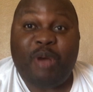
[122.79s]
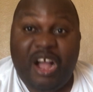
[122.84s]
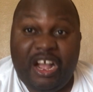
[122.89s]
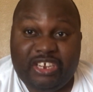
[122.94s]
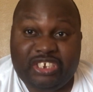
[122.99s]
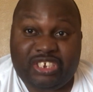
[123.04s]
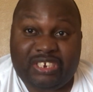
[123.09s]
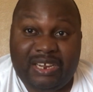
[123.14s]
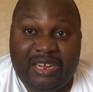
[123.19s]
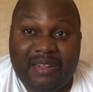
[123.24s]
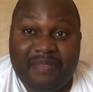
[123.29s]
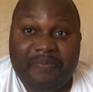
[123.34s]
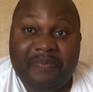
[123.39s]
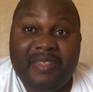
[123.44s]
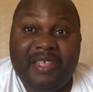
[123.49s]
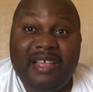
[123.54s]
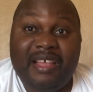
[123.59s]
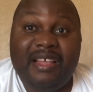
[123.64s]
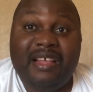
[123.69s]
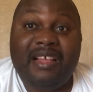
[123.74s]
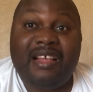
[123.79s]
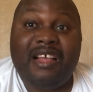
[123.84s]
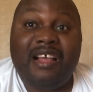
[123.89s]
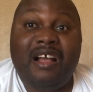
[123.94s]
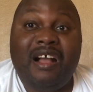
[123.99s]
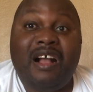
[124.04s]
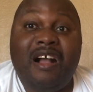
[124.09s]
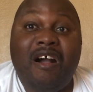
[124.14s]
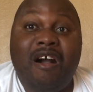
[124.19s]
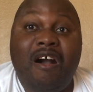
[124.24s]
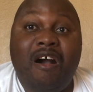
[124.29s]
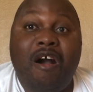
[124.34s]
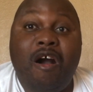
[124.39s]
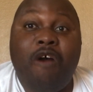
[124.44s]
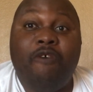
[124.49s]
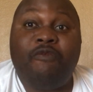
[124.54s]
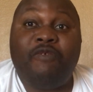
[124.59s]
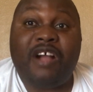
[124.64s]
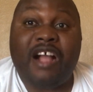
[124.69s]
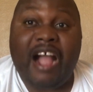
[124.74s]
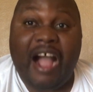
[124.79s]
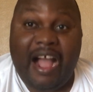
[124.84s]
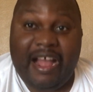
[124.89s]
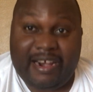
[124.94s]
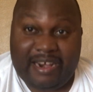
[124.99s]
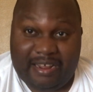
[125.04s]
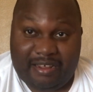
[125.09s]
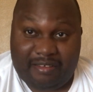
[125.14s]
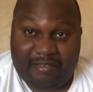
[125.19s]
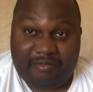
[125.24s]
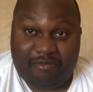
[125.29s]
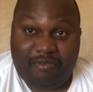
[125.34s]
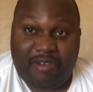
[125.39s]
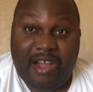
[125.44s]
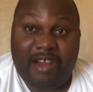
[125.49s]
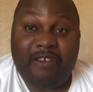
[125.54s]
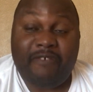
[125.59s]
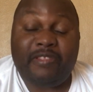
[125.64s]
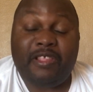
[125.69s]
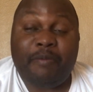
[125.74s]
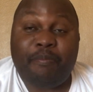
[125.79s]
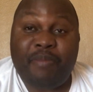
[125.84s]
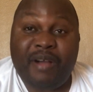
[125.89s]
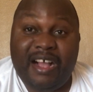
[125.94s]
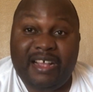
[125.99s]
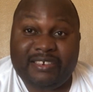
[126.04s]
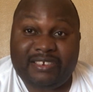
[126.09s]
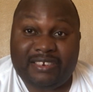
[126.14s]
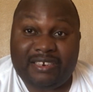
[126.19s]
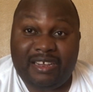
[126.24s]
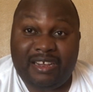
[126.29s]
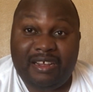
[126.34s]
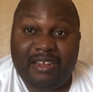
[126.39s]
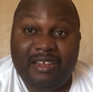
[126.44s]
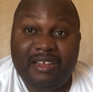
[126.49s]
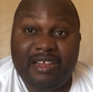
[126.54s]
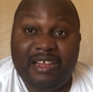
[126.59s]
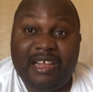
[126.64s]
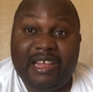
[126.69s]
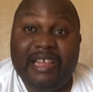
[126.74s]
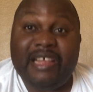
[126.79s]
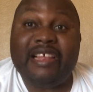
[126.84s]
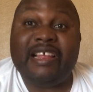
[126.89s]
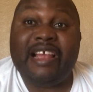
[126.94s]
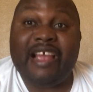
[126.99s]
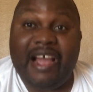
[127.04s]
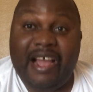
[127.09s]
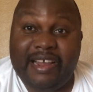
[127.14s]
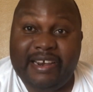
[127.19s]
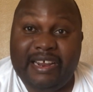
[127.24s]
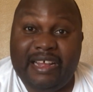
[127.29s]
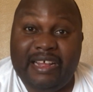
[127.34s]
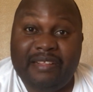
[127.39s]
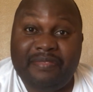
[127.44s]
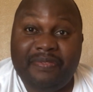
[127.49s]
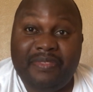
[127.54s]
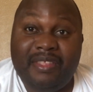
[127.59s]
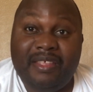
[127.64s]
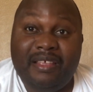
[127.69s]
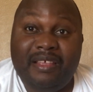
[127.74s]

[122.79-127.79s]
Pastor of Ghana, one of the pastor in Ghana,